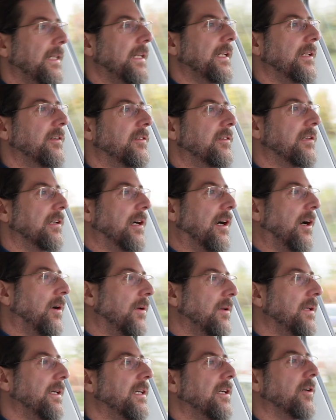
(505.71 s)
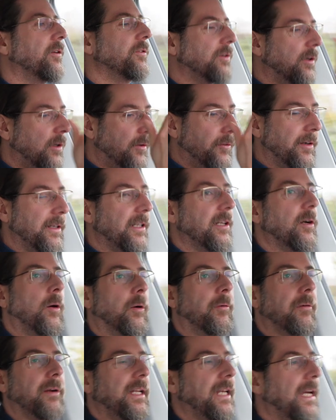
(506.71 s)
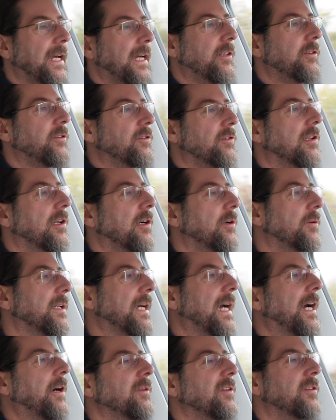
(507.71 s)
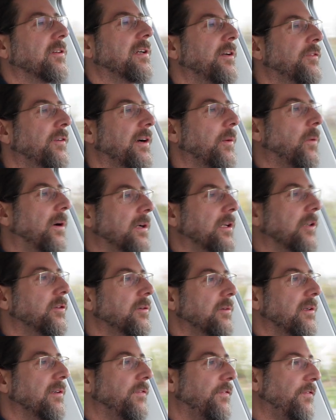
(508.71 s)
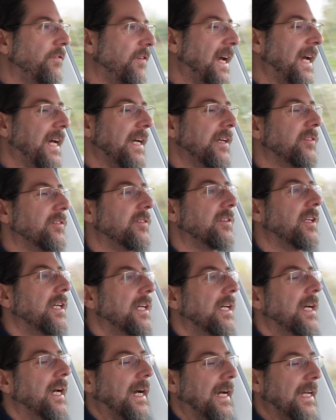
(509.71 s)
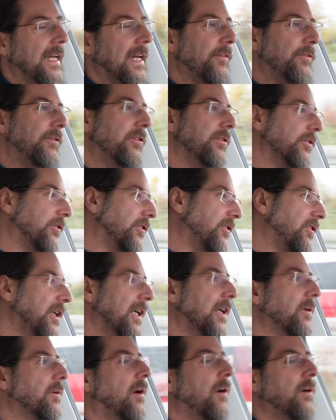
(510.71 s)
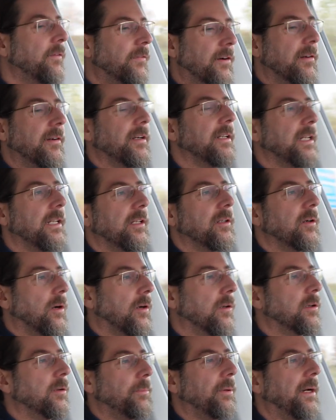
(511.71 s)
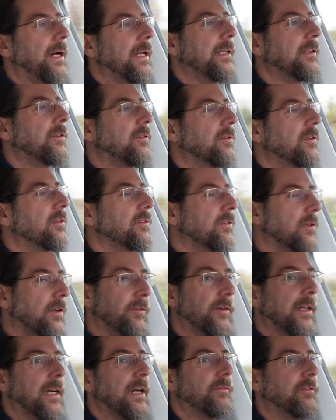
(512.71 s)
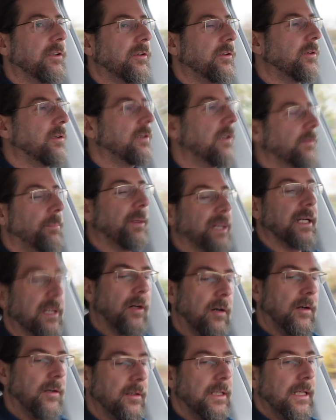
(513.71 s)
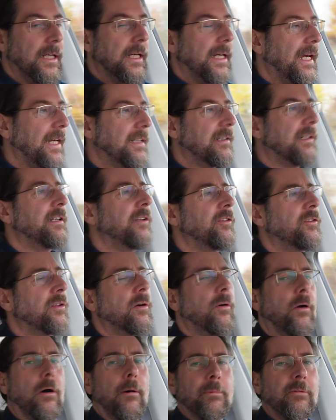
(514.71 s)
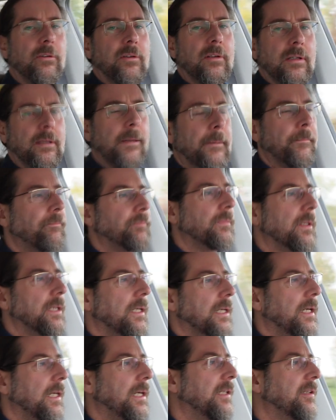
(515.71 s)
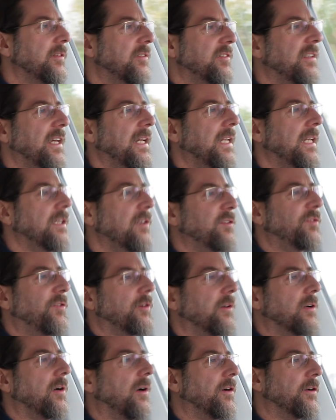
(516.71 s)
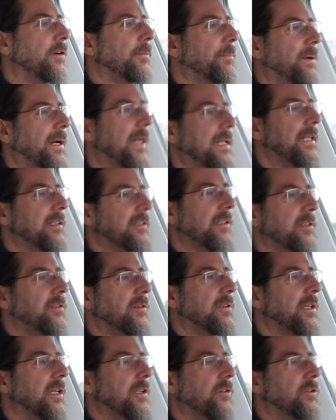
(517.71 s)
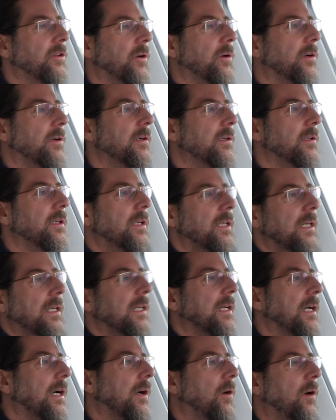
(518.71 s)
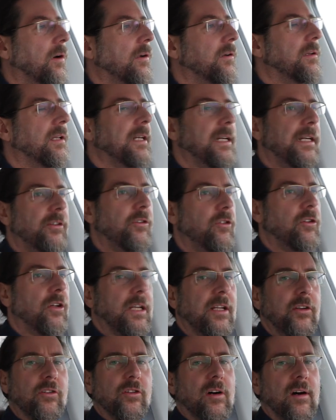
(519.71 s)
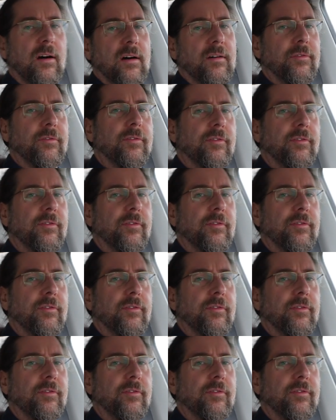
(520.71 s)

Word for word: and then slowly it goes over, and already had to slow down. So if I want to do it fast, I have to steer over, and then the autopilot turns off. I have to turn it back on. And there is no option in the settings for the autopilot that you can turn auto lane change off